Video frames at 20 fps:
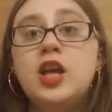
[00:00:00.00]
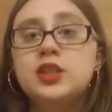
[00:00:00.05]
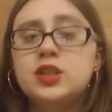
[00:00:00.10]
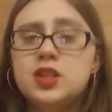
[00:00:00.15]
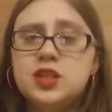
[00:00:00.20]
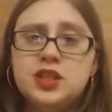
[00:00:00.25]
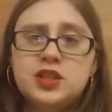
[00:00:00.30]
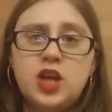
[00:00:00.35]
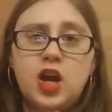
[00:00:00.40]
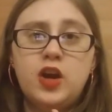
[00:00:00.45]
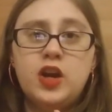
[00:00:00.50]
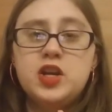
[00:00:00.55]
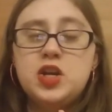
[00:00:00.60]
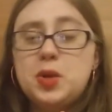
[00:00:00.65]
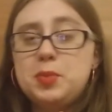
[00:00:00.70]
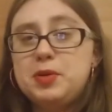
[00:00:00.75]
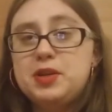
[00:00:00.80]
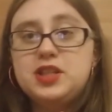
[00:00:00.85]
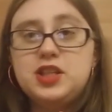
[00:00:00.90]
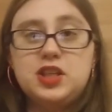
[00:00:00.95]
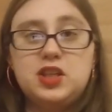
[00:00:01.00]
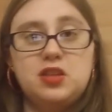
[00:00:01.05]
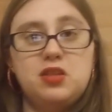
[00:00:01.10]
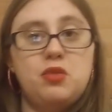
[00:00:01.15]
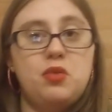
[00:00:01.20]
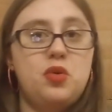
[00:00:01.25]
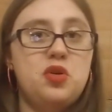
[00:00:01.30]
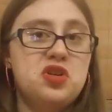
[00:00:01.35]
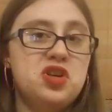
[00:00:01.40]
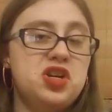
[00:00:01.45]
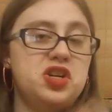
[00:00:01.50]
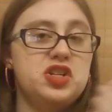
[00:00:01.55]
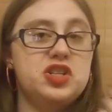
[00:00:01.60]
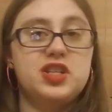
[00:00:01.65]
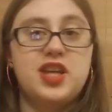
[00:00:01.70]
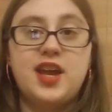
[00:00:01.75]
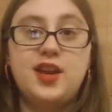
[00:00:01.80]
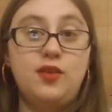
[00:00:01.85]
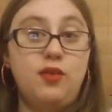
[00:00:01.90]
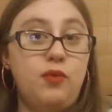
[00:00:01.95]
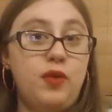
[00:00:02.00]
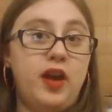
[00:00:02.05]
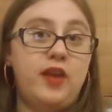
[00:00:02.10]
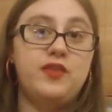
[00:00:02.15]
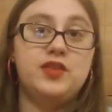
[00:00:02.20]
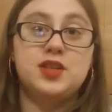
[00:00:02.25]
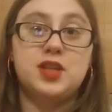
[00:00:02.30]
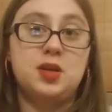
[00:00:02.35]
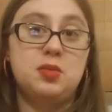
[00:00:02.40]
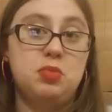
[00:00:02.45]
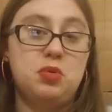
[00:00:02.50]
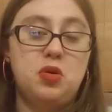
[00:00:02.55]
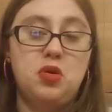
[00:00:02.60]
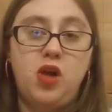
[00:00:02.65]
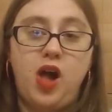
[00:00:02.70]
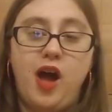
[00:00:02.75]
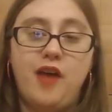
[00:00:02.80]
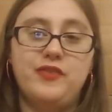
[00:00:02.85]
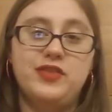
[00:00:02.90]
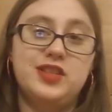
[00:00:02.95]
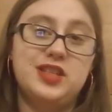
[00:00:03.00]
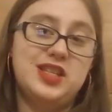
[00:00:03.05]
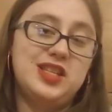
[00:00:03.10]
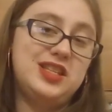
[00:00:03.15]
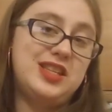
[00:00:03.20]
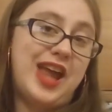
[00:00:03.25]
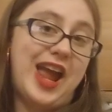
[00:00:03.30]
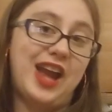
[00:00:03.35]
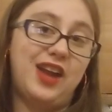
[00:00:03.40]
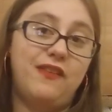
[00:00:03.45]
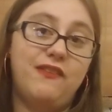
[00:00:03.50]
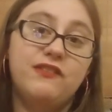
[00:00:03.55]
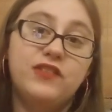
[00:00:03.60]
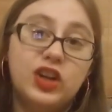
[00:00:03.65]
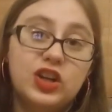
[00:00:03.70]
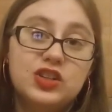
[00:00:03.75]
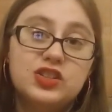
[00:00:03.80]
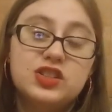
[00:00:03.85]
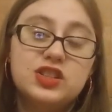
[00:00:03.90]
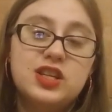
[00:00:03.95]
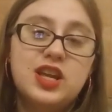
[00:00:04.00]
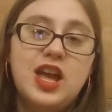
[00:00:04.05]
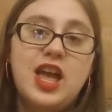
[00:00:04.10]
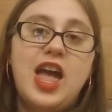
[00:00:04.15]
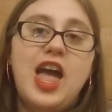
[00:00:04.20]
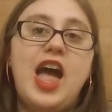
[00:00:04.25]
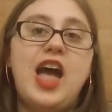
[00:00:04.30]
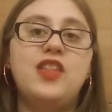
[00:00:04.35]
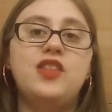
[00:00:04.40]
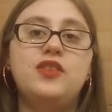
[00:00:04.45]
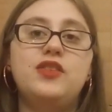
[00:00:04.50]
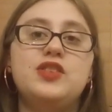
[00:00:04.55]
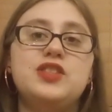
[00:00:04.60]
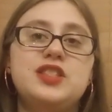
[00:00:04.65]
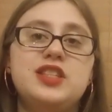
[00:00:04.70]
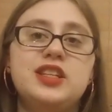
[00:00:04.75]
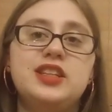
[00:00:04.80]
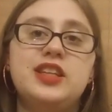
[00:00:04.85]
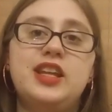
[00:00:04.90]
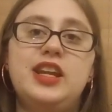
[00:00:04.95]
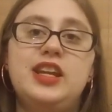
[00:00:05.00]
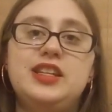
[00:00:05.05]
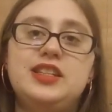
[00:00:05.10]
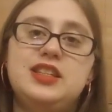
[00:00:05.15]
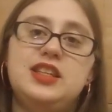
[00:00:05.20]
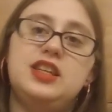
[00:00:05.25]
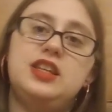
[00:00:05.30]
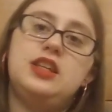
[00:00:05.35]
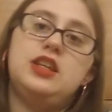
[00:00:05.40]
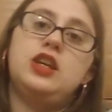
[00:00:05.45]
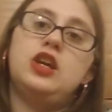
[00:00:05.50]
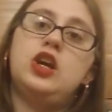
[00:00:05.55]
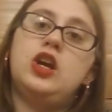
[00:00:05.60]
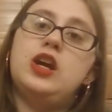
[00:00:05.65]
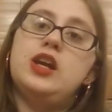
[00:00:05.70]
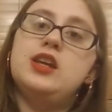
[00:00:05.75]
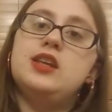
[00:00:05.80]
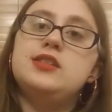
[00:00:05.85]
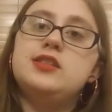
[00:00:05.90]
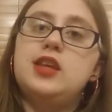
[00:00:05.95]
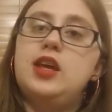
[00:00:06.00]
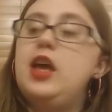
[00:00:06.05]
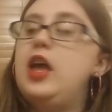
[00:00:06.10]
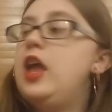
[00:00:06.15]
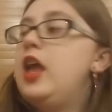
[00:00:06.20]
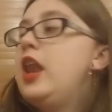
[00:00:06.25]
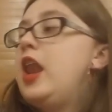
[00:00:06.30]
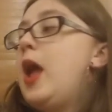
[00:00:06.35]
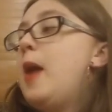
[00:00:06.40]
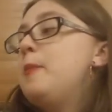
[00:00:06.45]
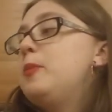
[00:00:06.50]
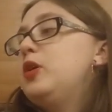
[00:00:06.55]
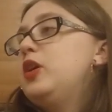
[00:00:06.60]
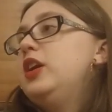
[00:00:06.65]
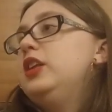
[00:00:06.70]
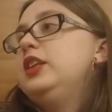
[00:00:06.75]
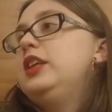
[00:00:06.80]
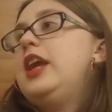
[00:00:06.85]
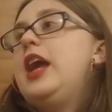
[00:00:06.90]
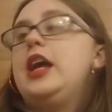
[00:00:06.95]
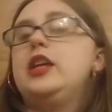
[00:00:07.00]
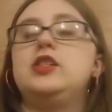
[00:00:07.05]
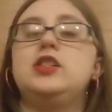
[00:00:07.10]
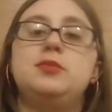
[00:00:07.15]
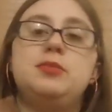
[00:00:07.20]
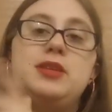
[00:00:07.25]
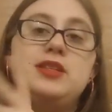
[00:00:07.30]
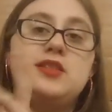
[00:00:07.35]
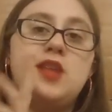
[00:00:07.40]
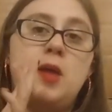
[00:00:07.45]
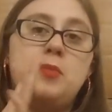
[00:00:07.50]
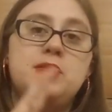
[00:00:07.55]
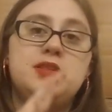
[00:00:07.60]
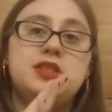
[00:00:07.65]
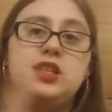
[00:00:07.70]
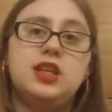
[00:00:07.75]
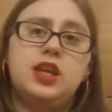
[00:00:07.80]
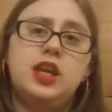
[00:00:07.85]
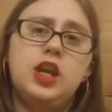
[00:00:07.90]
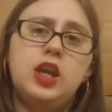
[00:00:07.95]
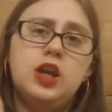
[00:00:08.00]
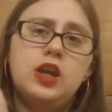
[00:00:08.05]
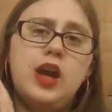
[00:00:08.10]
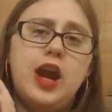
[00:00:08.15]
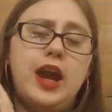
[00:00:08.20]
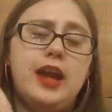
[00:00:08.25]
So these are in no particular order, just kind of whatever's going to pull off the stack first. And the first thing that I see here is an Ember in the Ashes by Sabaa Tahir.